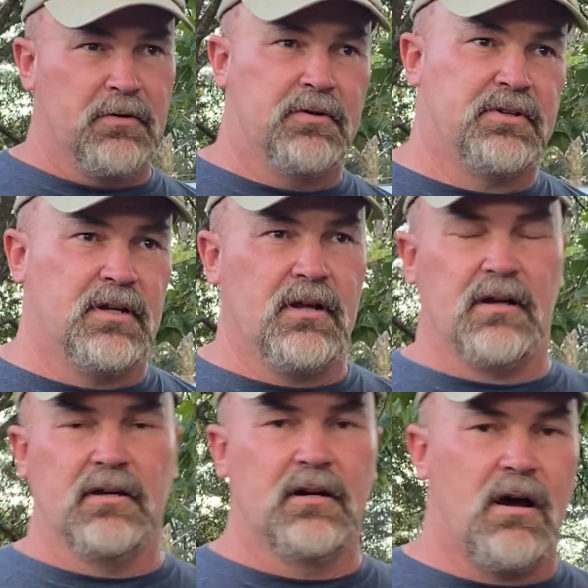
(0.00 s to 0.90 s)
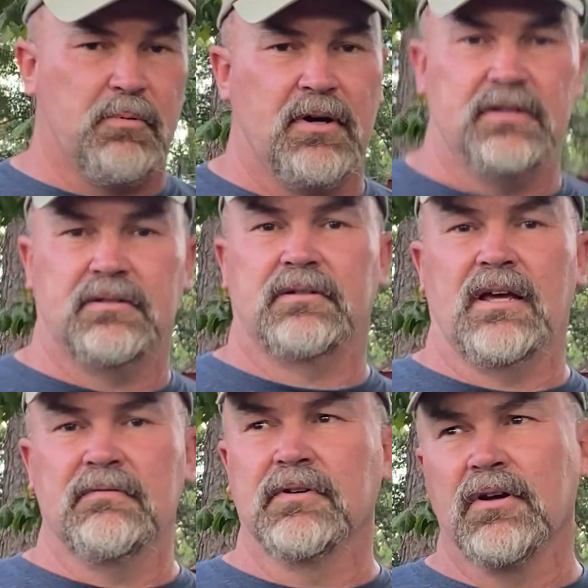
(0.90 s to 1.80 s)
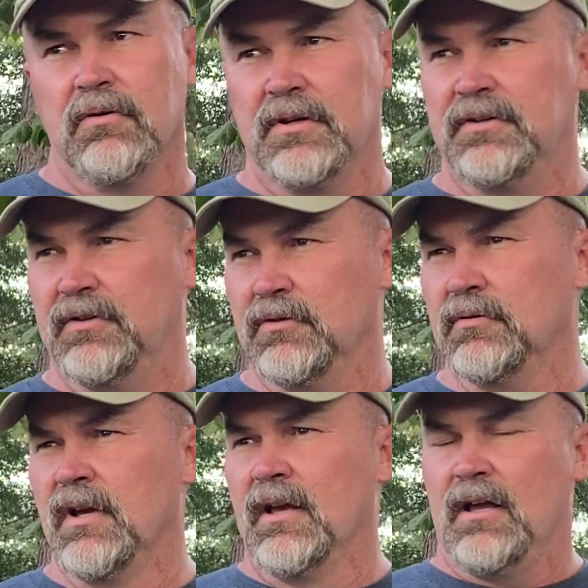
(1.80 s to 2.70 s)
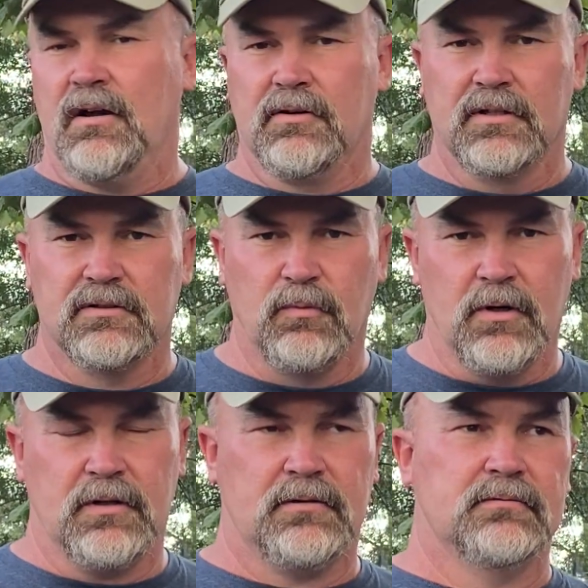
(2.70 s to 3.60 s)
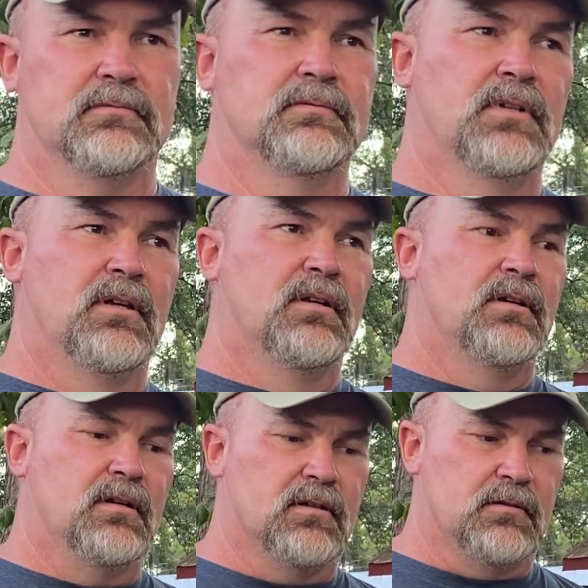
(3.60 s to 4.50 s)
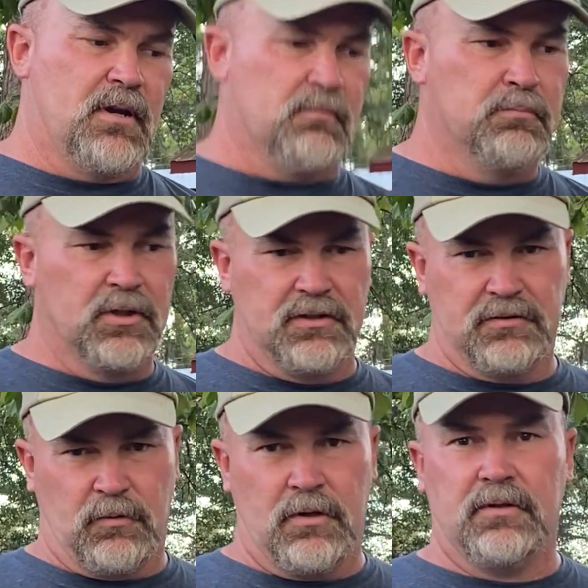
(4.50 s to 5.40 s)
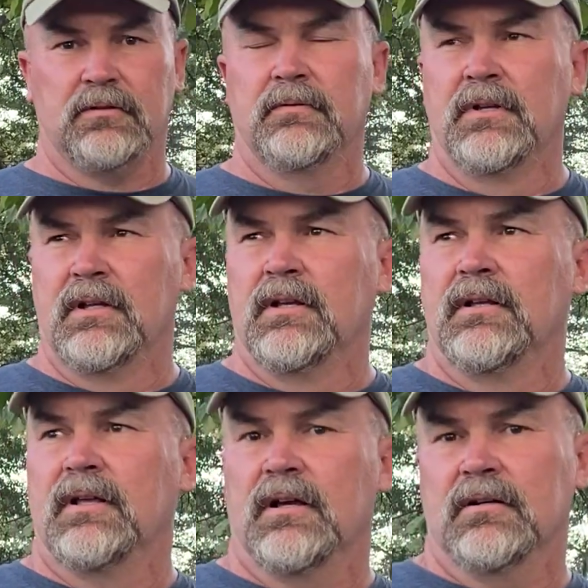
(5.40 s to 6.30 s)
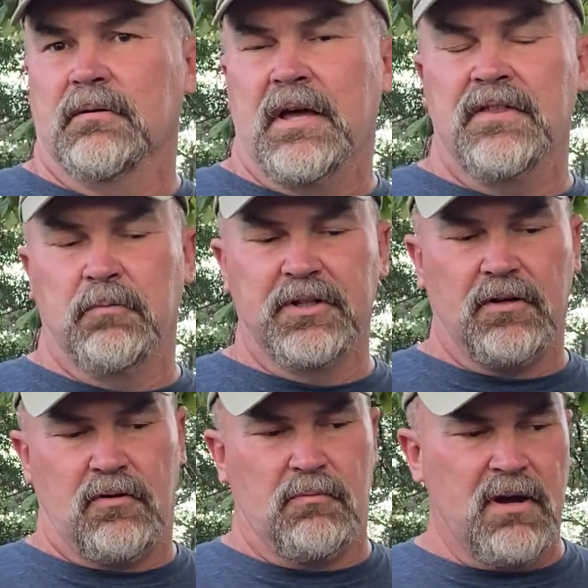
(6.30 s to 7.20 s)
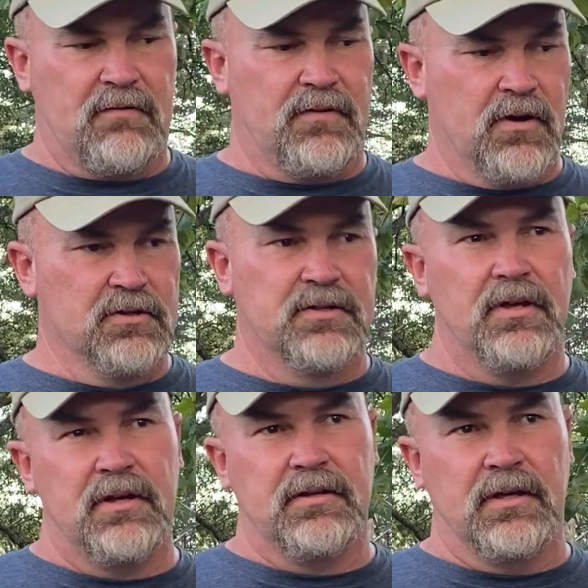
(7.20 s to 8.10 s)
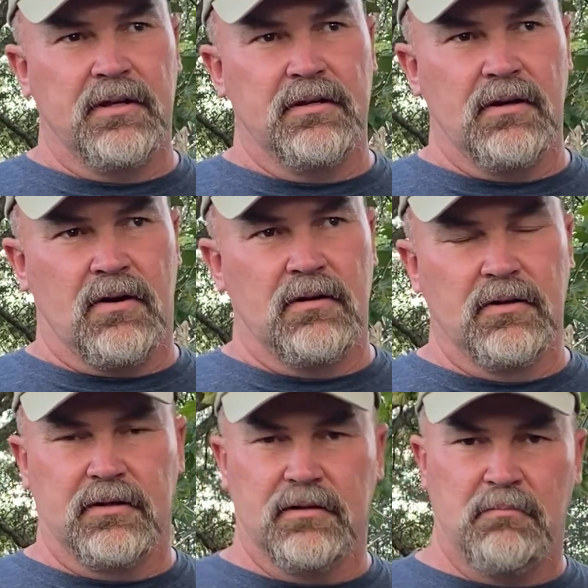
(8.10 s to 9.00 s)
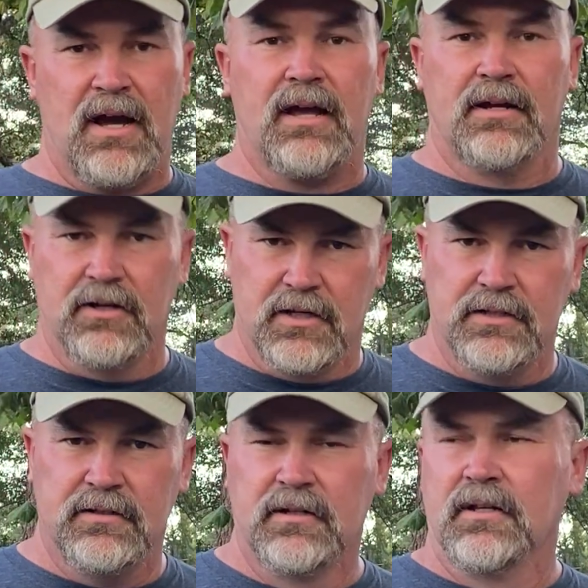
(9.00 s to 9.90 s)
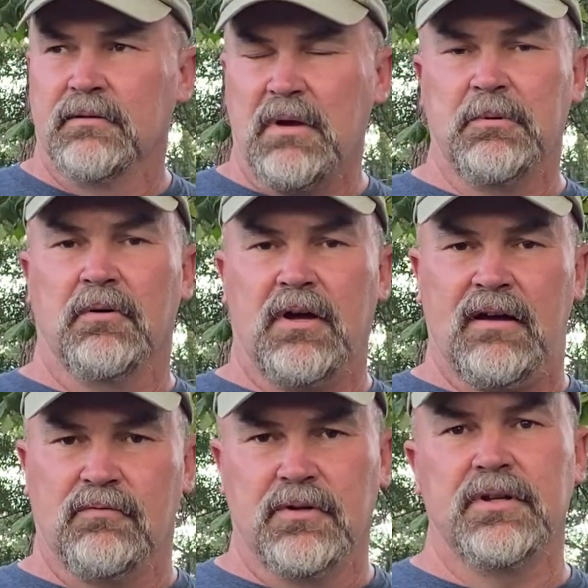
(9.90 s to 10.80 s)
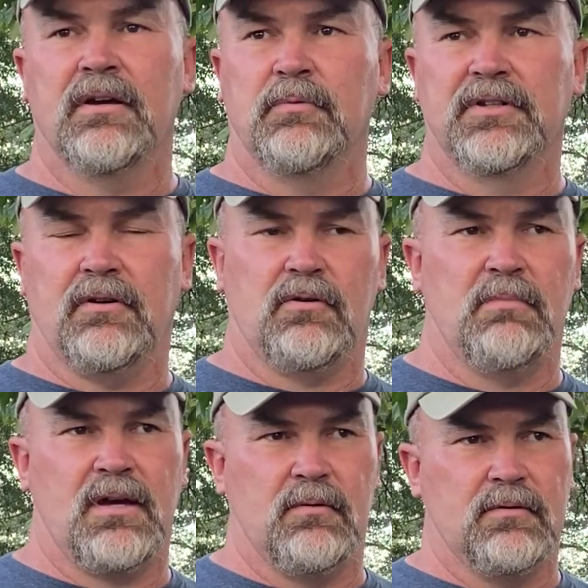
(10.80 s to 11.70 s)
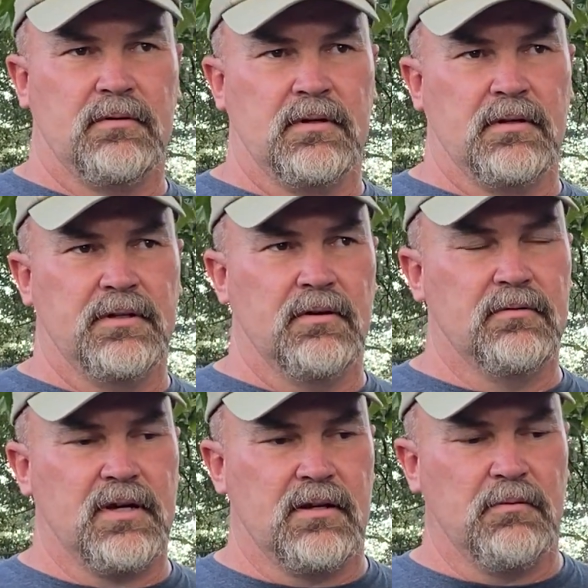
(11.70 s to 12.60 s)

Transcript: understand how a gun operates. I even go into how guns work, how bullets work. And then we talk about, for those that are looking to buy a gun, maybe don't have one yet, we talk about, kind of the